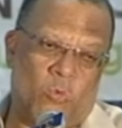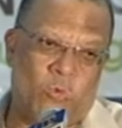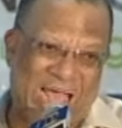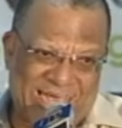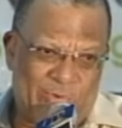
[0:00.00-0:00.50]

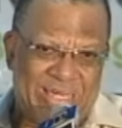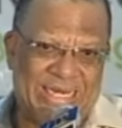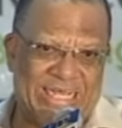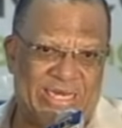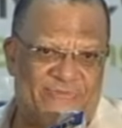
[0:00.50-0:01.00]
Why we
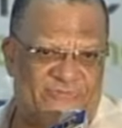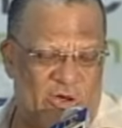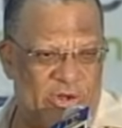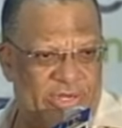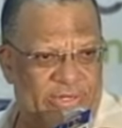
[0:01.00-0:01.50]
need the
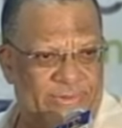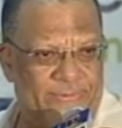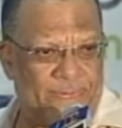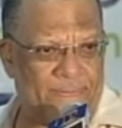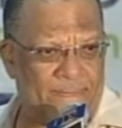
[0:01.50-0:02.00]
fund,
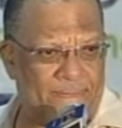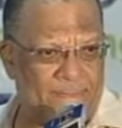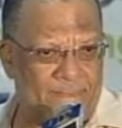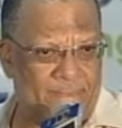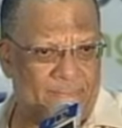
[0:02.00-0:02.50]

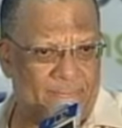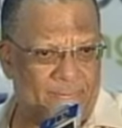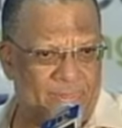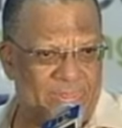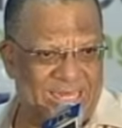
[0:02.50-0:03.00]

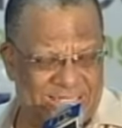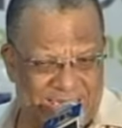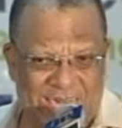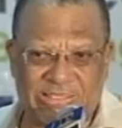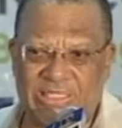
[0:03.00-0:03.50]
the
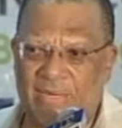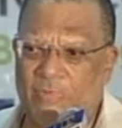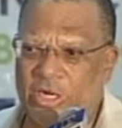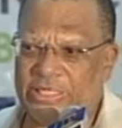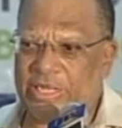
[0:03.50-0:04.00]
International
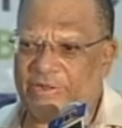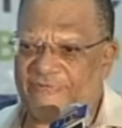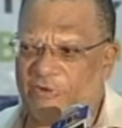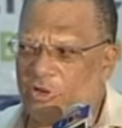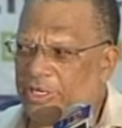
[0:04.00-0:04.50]
Monetary
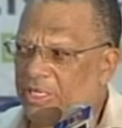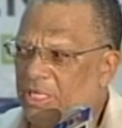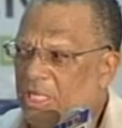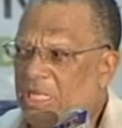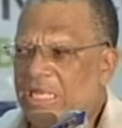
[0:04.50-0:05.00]
Fund,
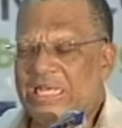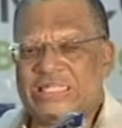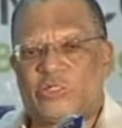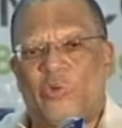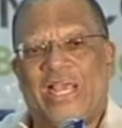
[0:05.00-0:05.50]

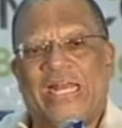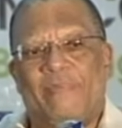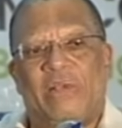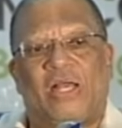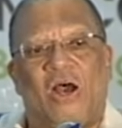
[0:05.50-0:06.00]
is really
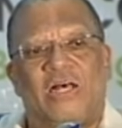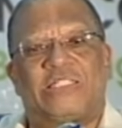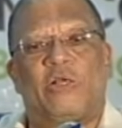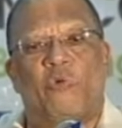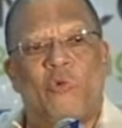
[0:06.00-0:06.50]

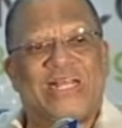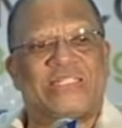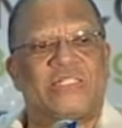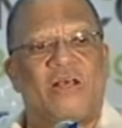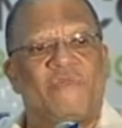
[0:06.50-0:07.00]
because the
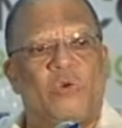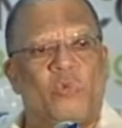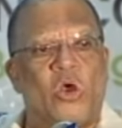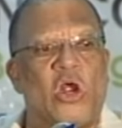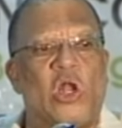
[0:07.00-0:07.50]
rest of the
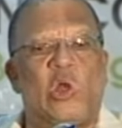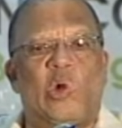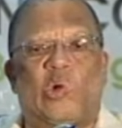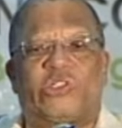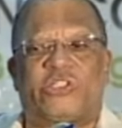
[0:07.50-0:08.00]
world
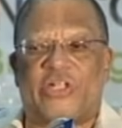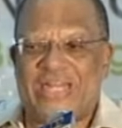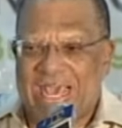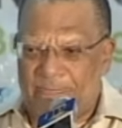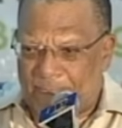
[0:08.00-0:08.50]
looks to
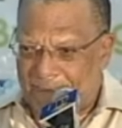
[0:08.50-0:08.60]
them